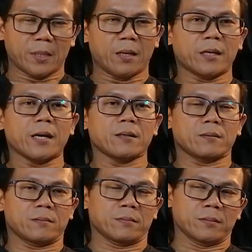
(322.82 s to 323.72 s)

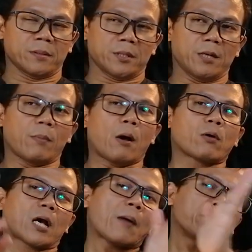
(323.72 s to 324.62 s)
Again, if
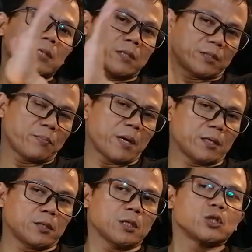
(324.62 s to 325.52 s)
our competitors
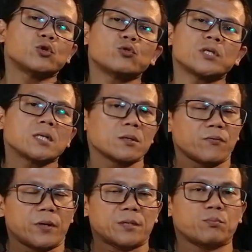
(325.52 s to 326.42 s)
base using the
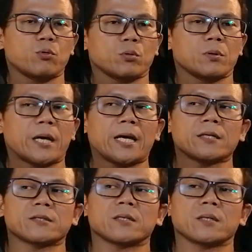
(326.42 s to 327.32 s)
Facebook
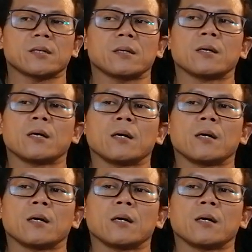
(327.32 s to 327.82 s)
as a